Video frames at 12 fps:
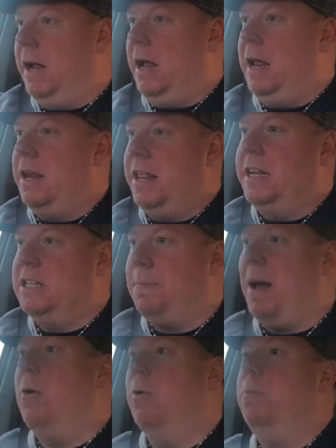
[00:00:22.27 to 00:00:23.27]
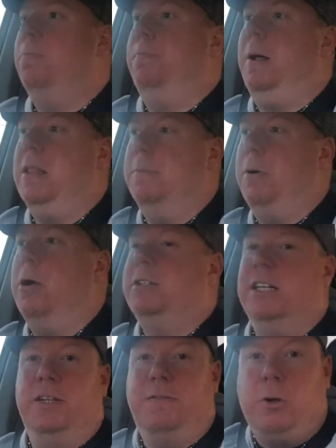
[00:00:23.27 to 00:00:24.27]
and things about the
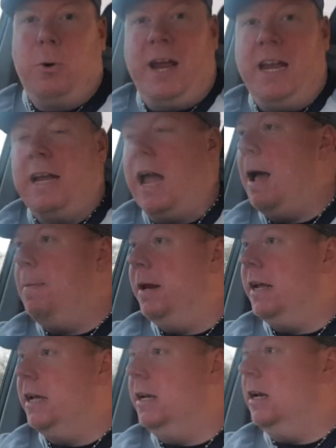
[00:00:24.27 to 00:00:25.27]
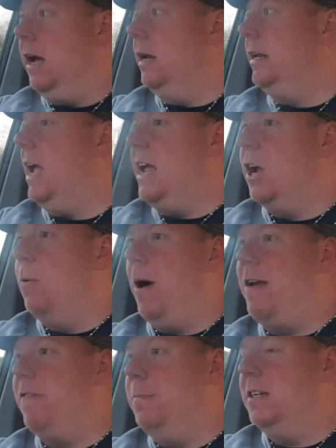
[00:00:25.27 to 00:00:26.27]
process of quitting gambling and getting
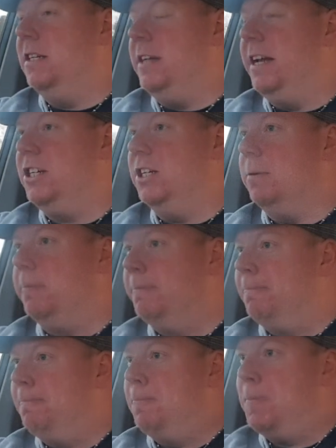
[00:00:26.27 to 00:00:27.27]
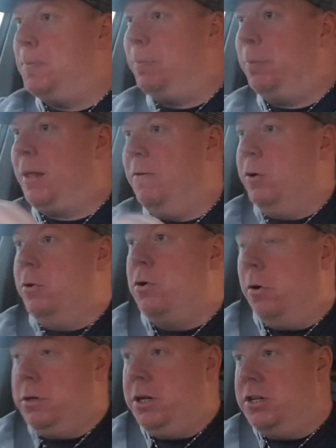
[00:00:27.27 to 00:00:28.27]
away from this addiction. If you're
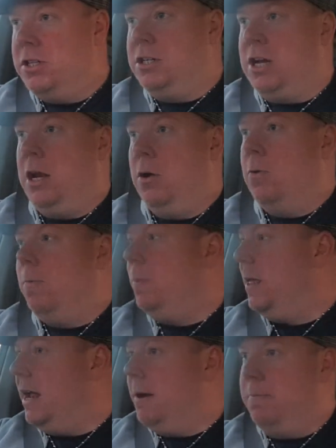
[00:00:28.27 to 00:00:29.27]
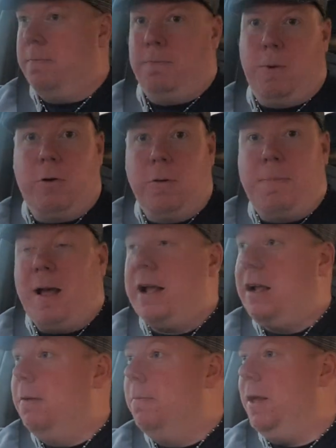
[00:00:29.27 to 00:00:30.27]
not new to the channel, then welcome
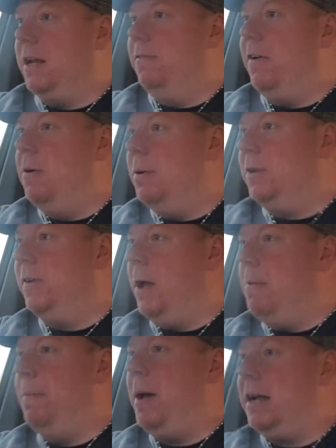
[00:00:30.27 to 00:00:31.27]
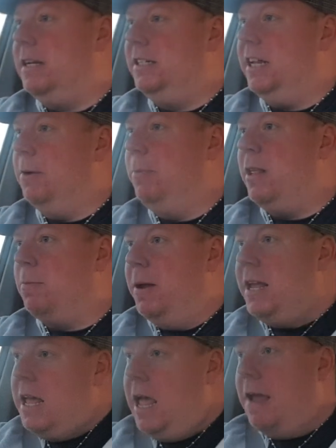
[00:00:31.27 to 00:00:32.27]
back. Thank you very much for coming back and sticking with
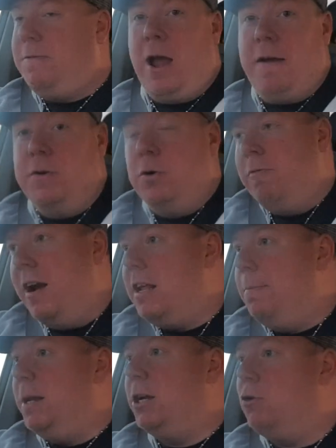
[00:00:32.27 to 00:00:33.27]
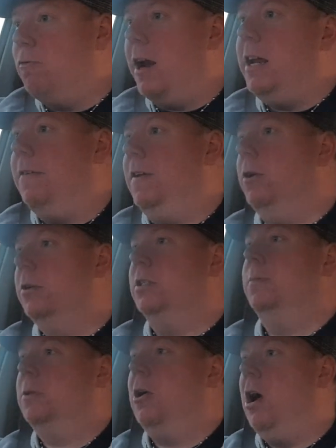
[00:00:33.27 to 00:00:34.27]
me. If you haven't already, it'd be great if you would
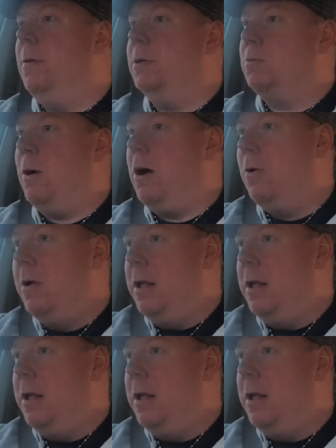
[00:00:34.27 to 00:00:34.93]
subscribe as well.